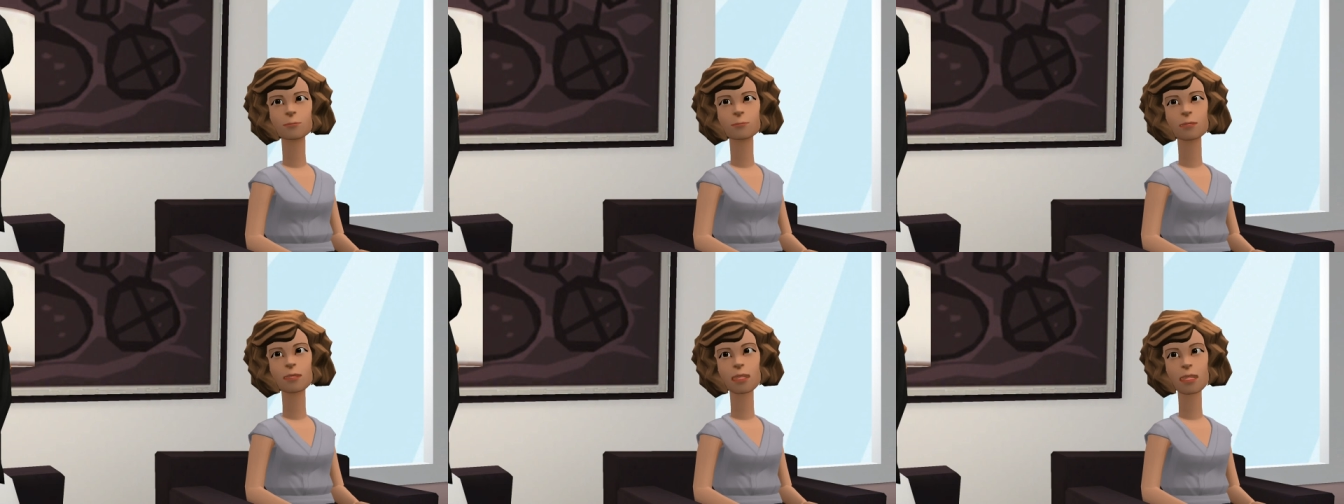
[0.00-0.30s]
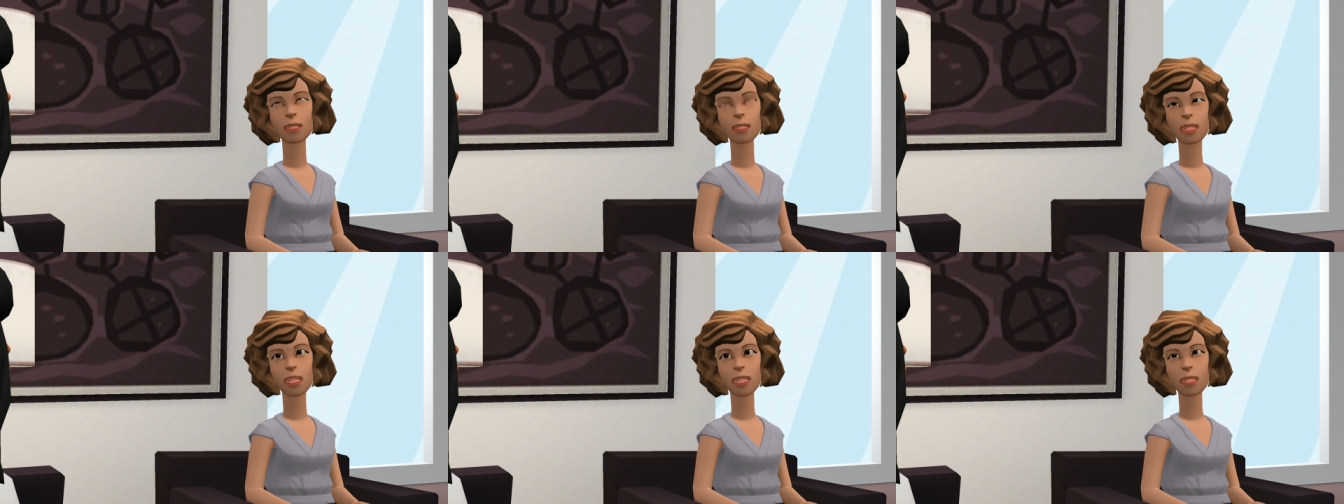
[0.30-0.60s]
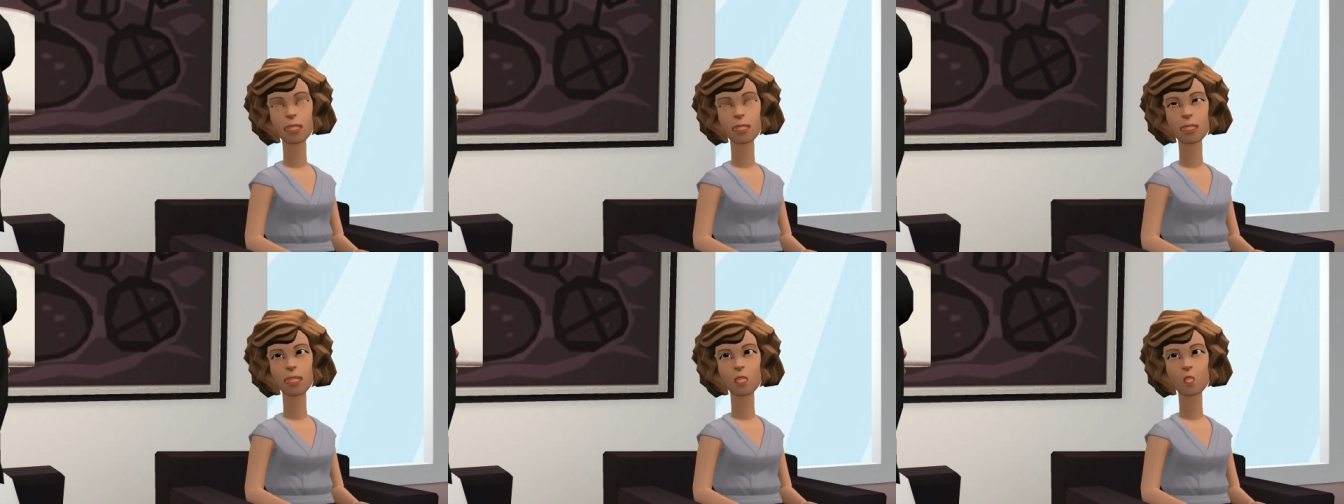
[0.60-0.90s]
These
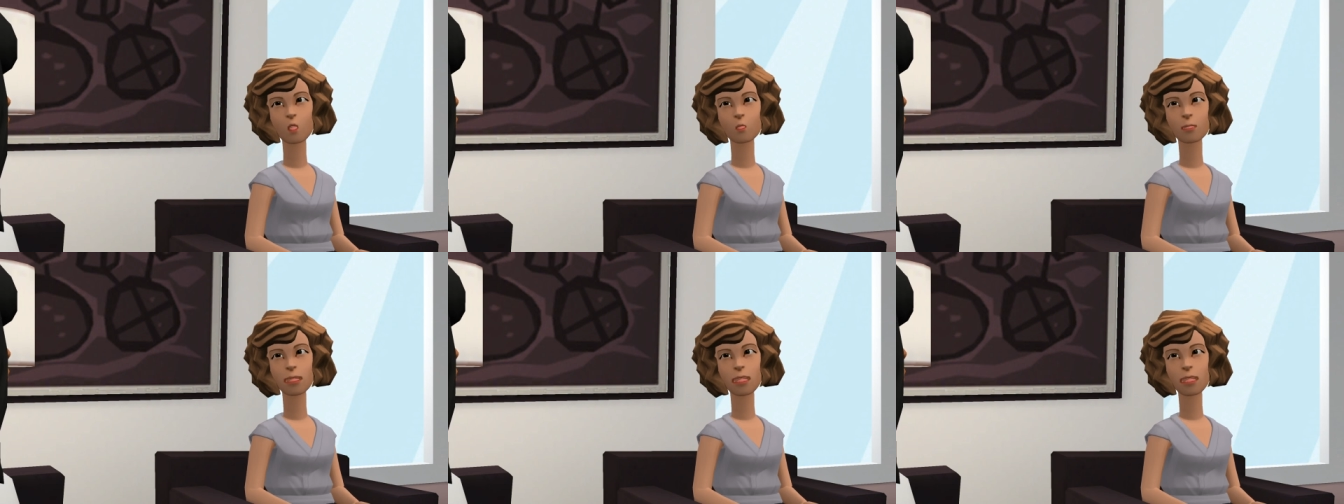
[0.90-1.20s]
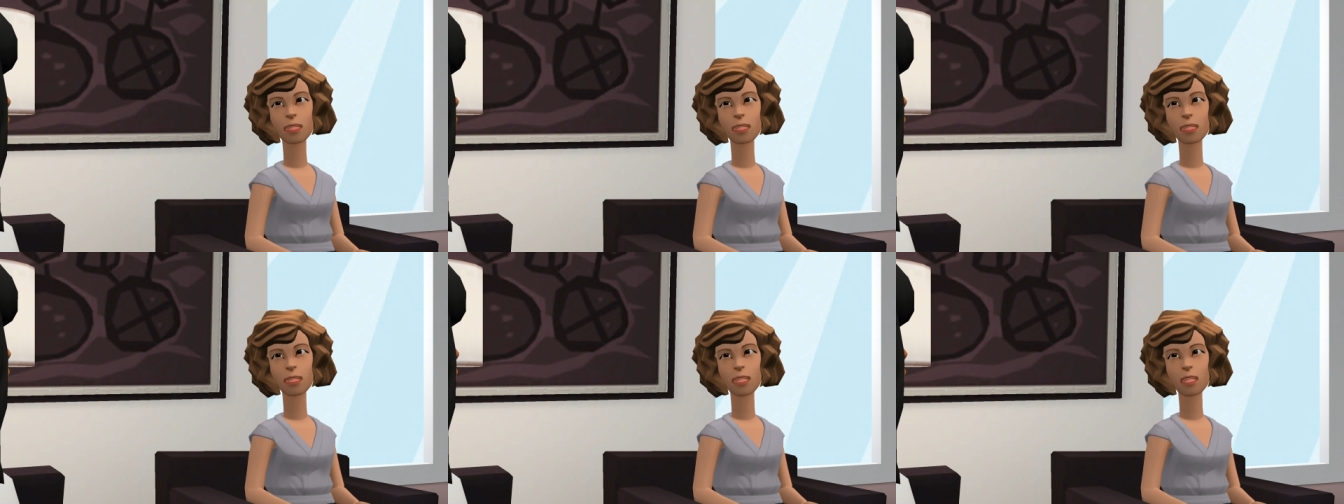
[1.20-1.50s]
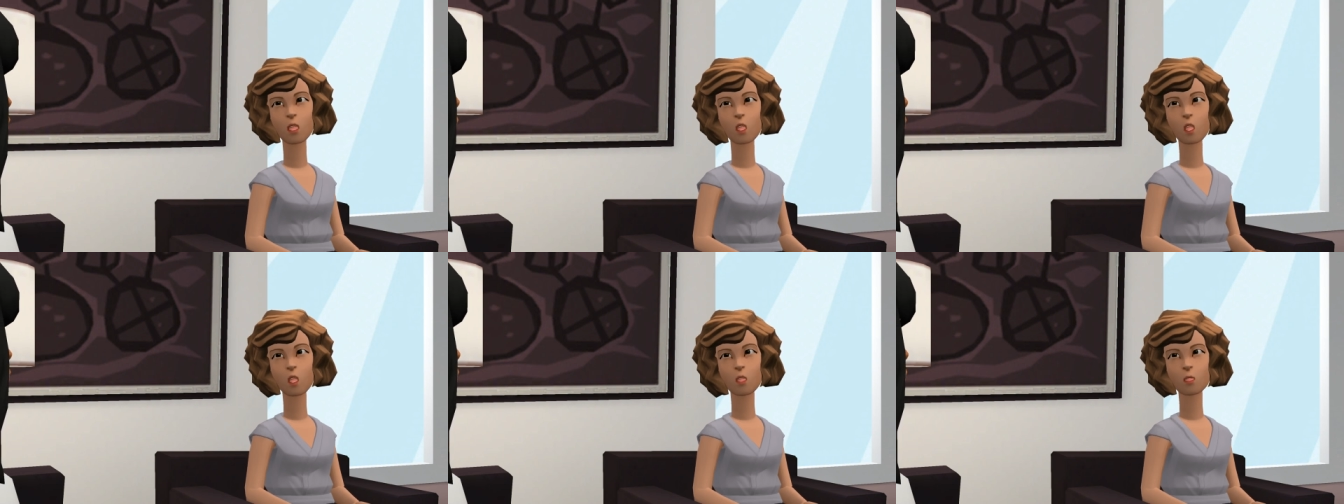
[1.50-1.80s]
things dominate the
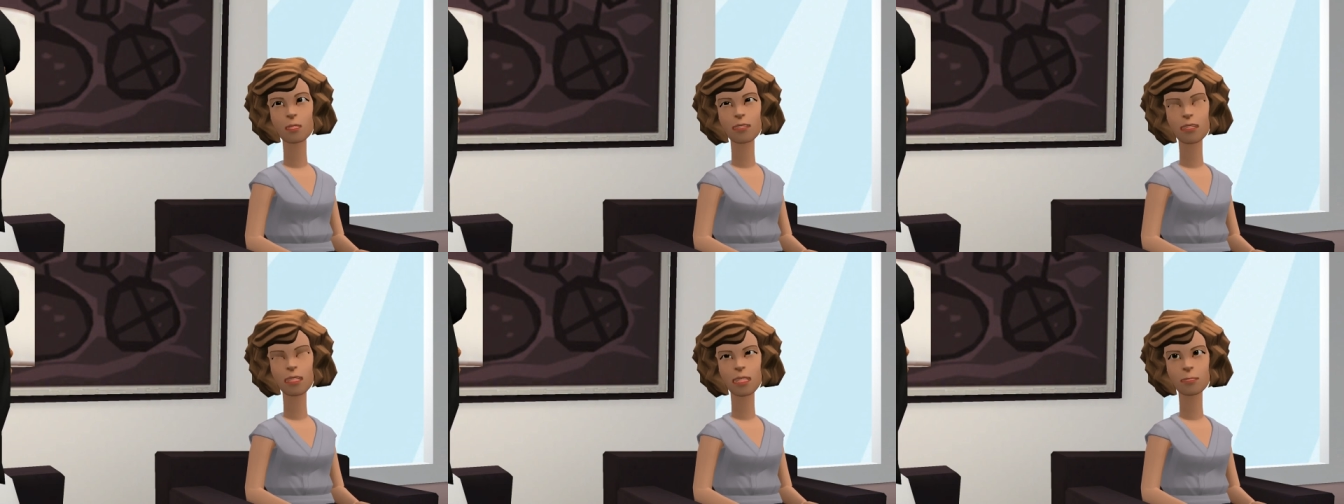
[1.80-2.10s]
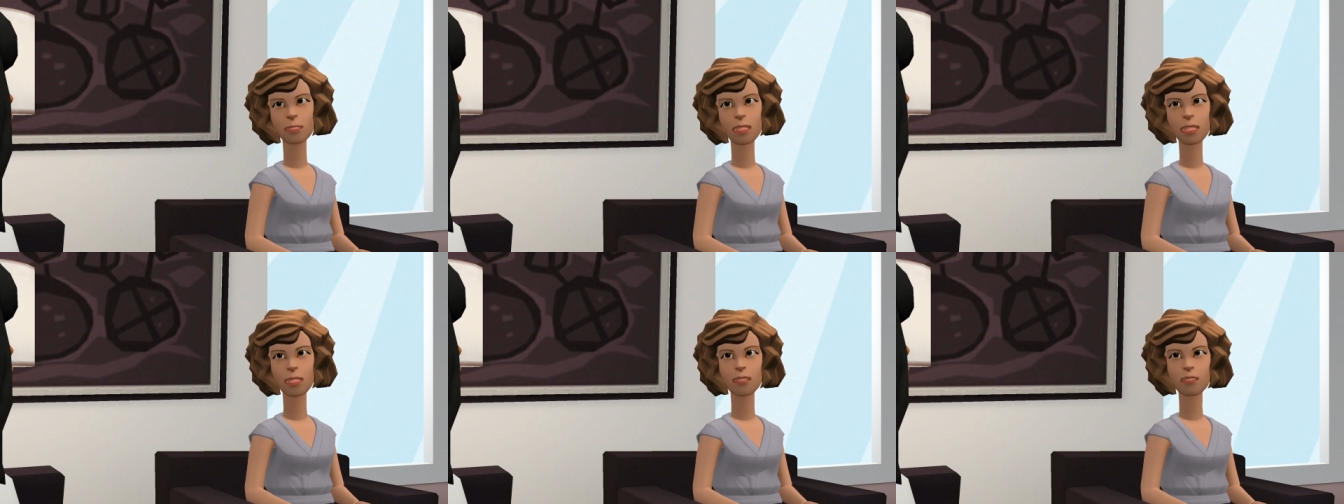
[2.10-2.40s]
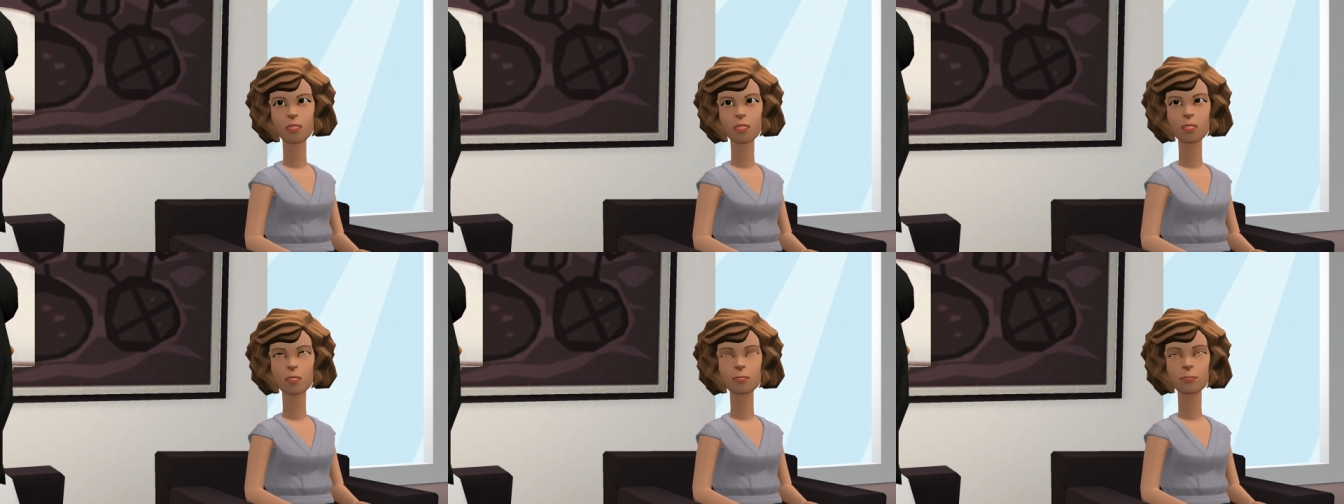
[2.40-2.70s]
thoughts of
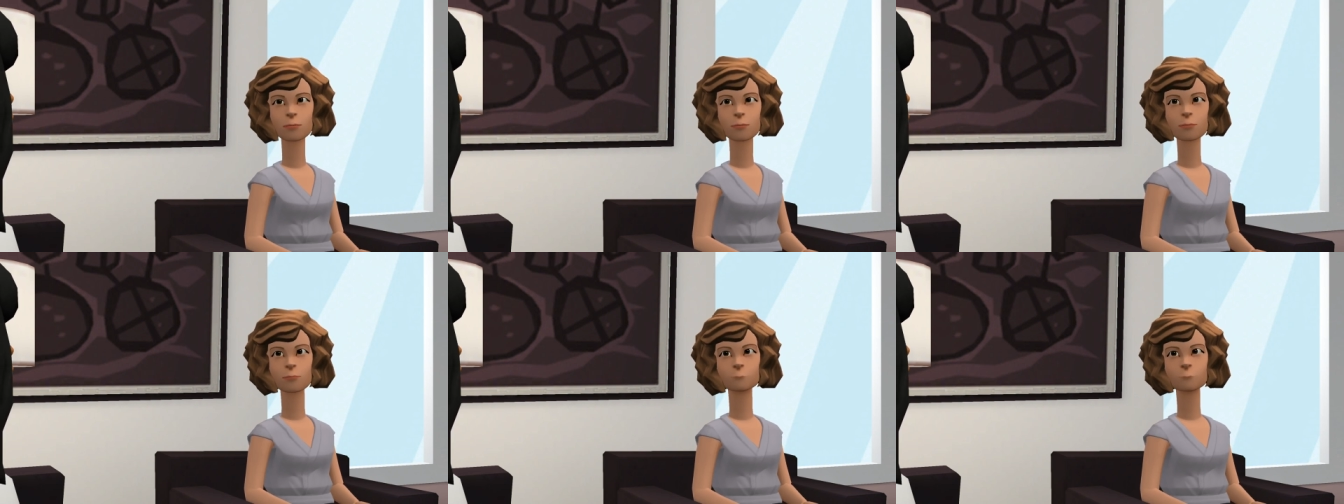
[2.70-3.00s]
unbelievers,